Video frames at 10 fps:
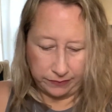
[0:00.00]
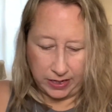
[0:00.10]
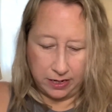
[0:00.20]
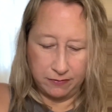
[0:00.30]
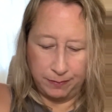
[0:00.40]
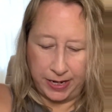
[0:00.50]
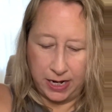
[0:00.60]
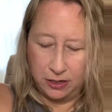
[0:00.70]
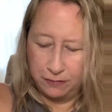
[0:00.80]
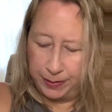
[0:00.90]
I have a
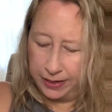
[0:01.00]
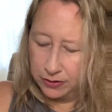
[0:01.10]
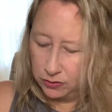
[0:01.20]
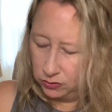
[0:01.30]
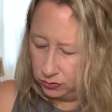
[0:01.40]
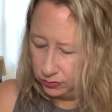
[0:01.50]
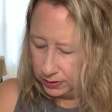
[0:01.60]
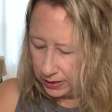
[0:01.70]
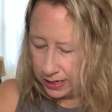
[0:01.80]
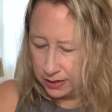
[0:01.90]
Page of
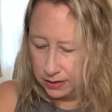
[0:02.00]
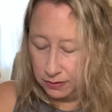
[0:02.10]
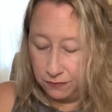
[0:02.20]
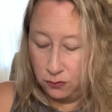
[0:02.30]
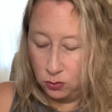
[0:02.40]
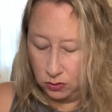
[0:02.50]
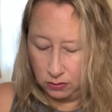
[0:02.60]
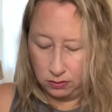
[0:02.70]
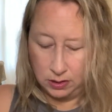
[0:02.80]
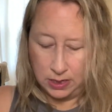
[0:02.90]
Pentacles and the
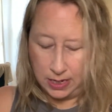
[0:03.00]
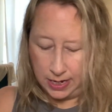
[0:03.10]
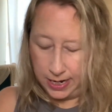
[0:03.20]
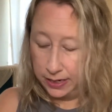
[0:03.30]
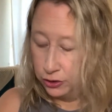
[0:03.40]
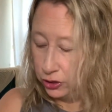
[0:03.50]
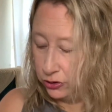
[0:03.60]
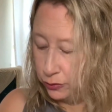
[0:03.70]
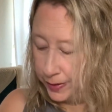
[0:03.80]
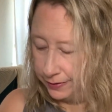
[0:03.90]
Fool and
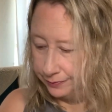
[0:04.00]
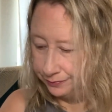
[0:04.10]
Judgment.